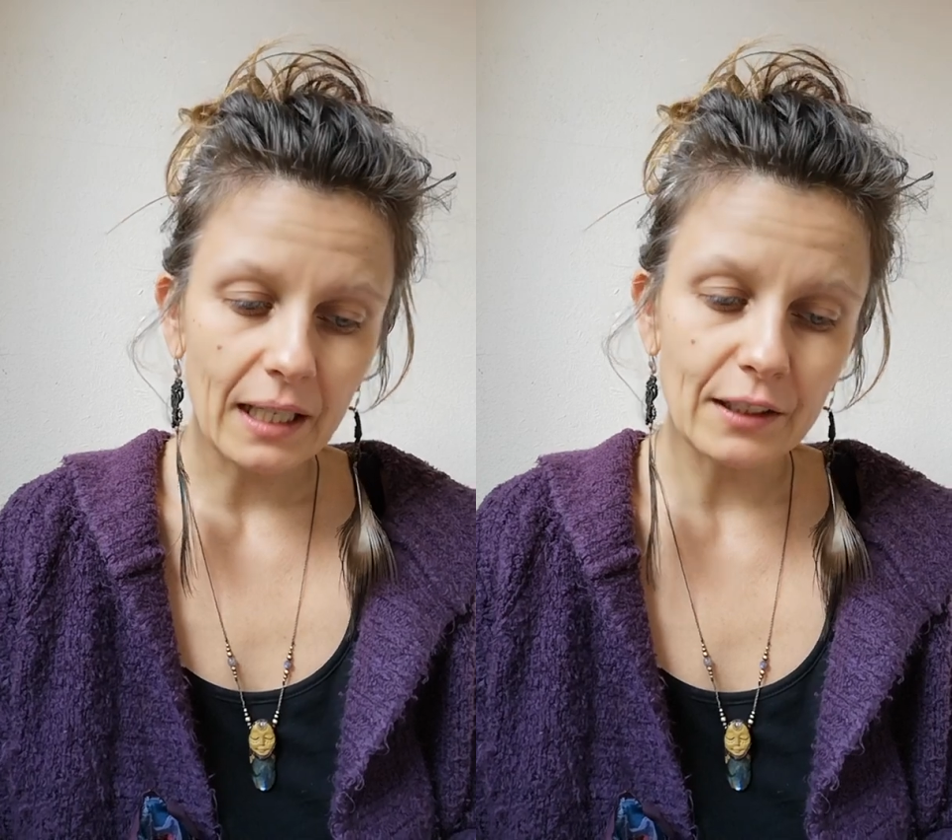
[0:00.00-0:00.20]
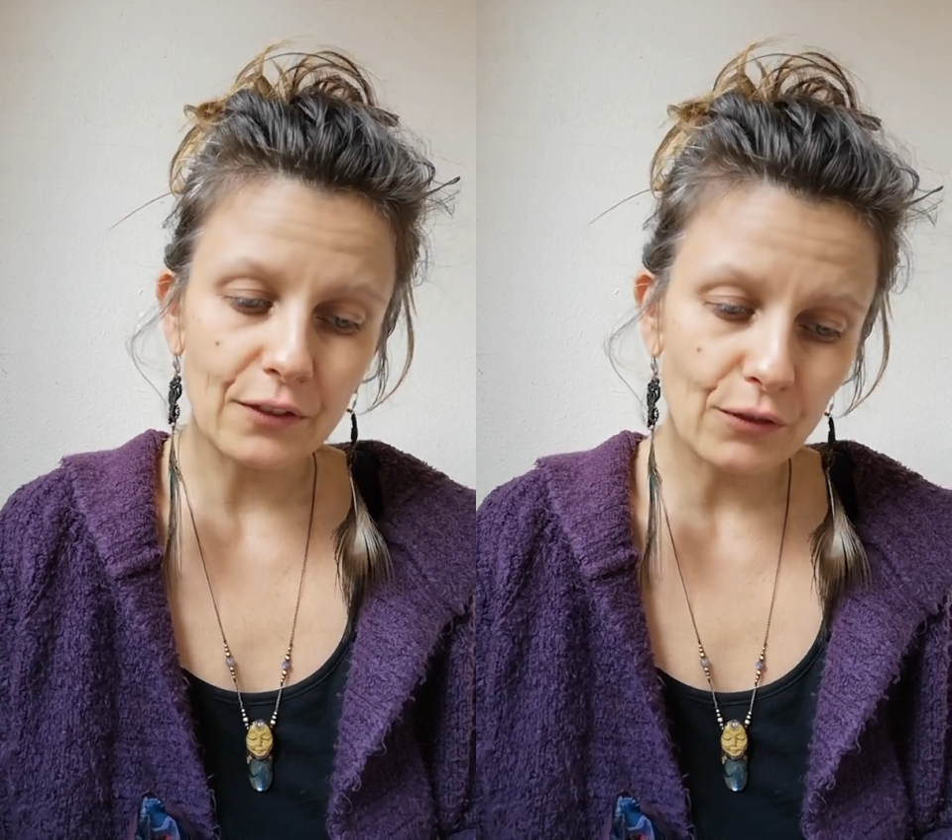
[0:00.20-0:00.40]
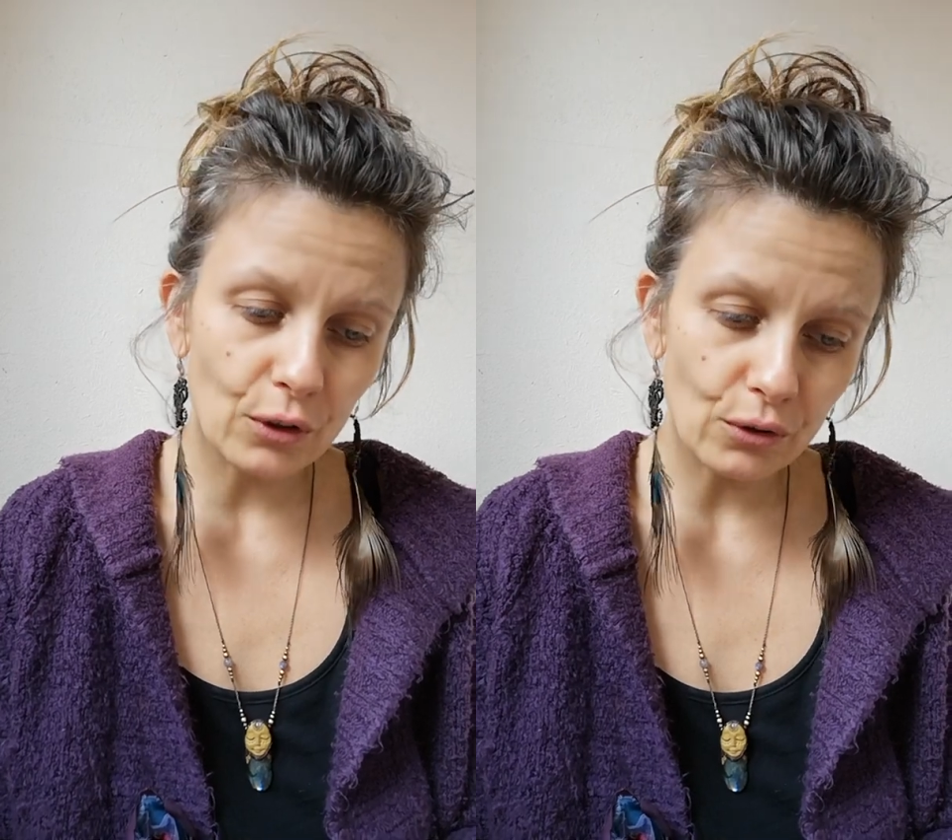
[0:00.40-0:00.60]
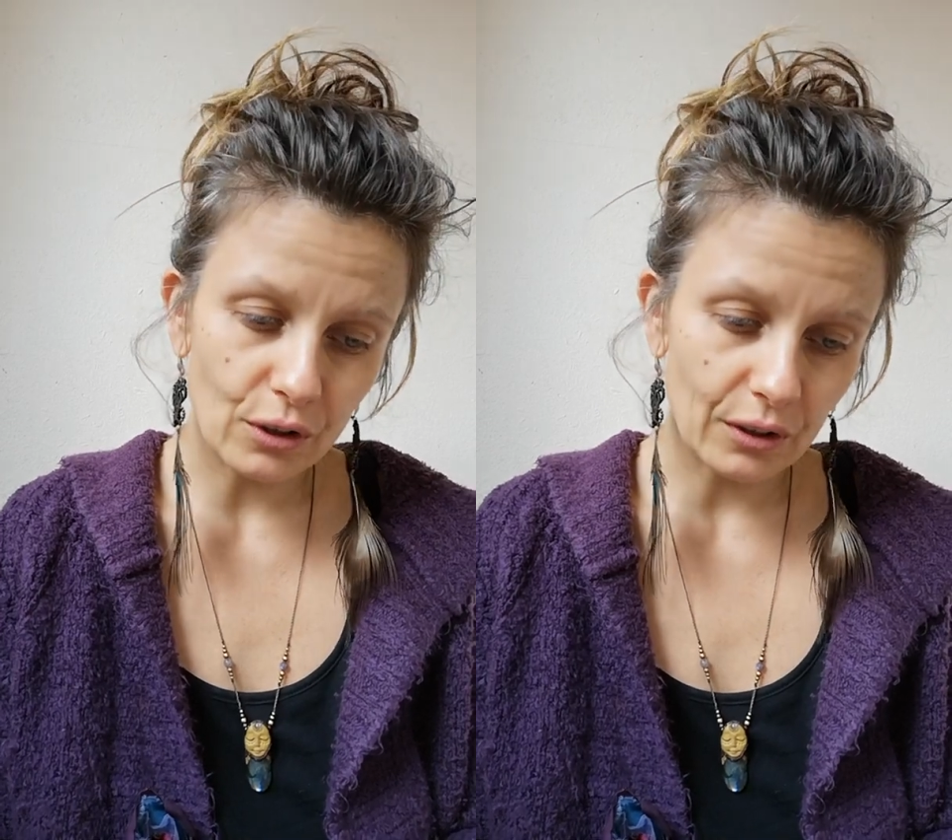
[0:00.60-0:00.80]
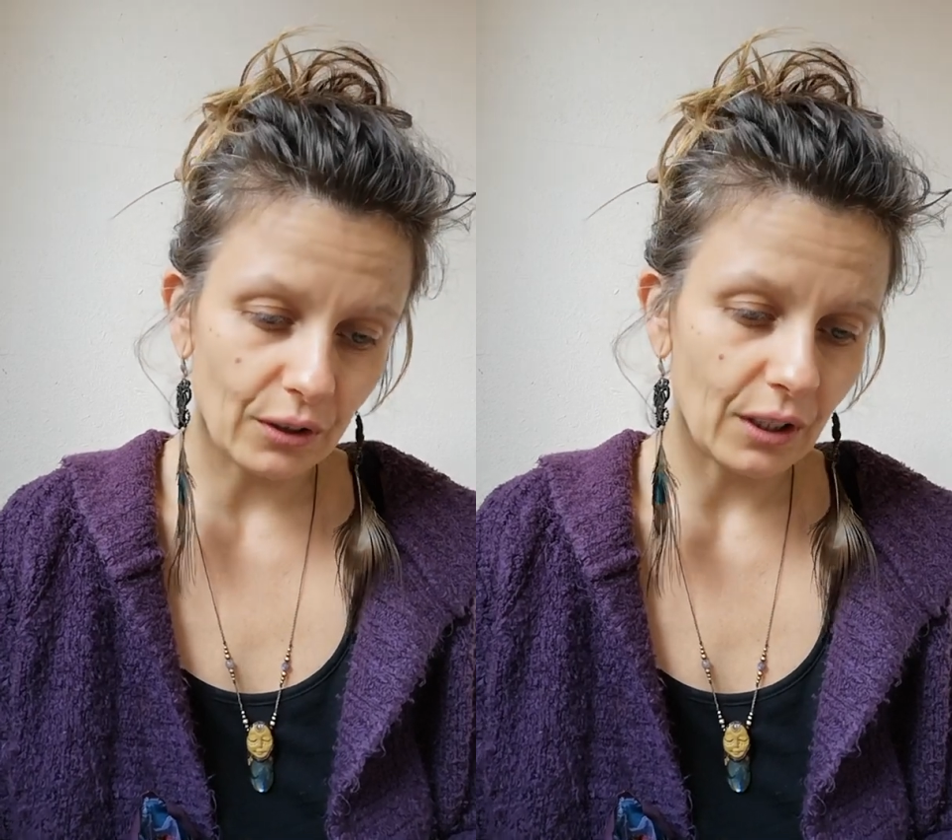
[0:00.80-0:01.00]
In the
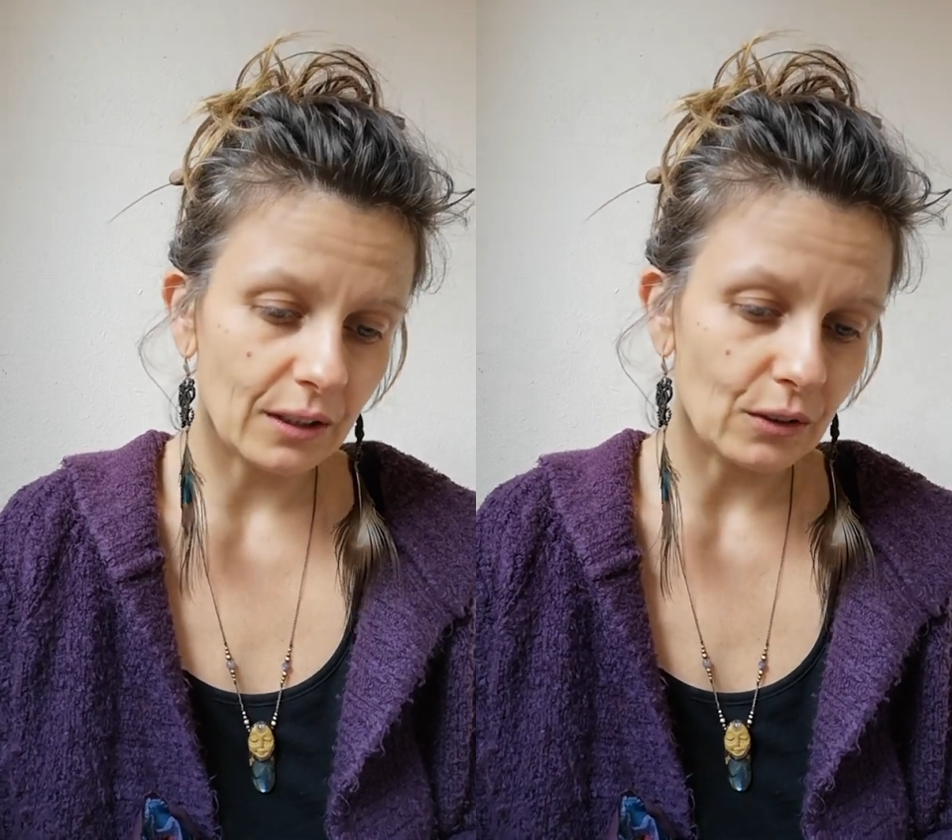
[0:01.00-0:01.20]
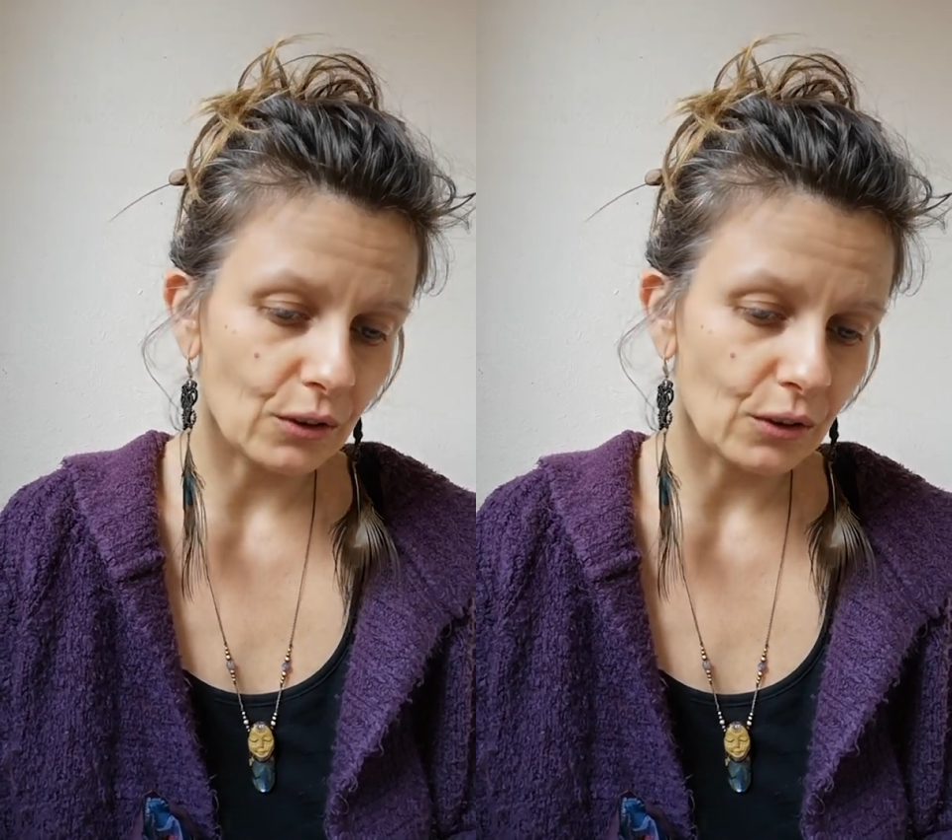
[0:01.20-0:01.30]
future, in a